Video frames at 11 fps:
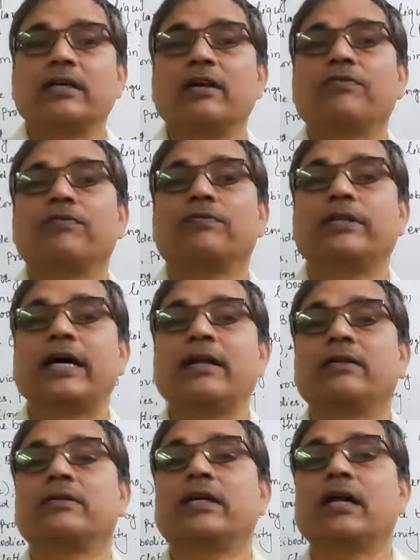
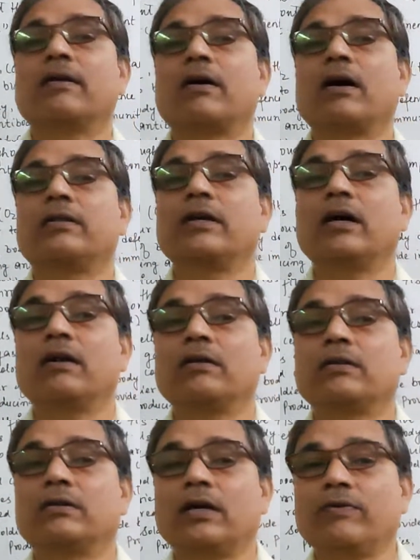then
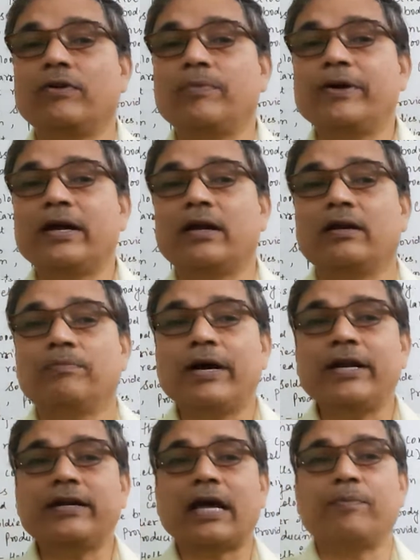there will be
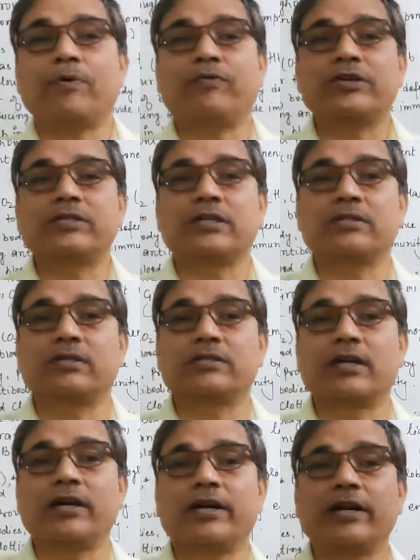many type of disease
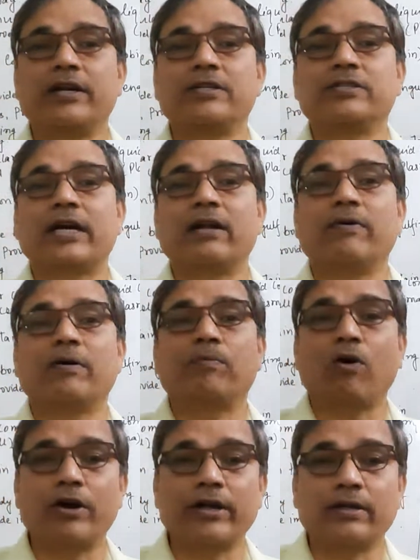generated inside our
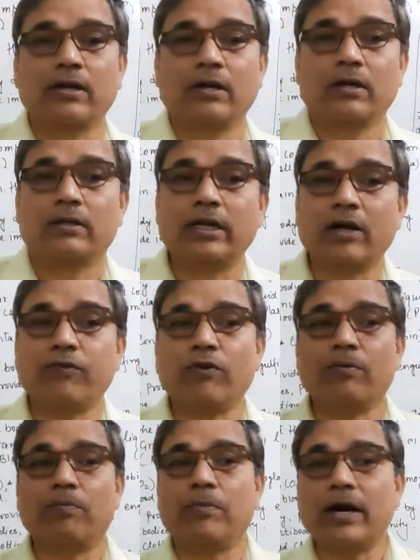body.
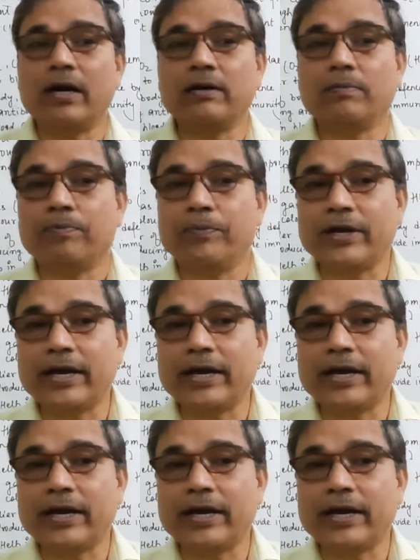Therefore, blood